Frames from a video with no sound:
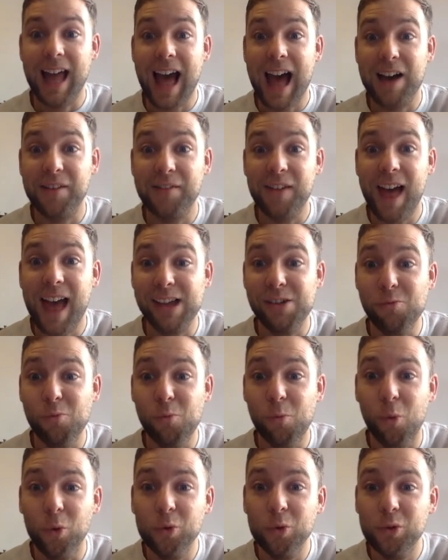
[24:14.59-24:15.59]
have a
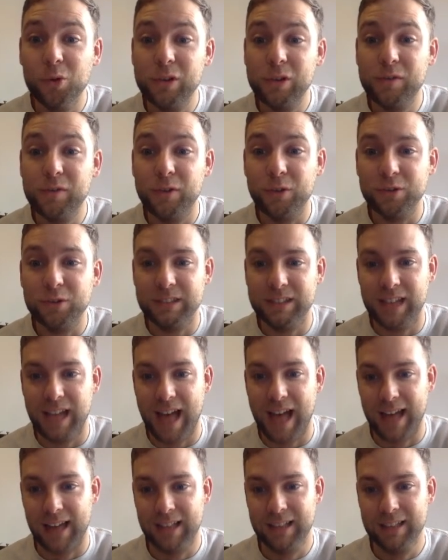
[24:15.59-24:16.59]
wonderful day.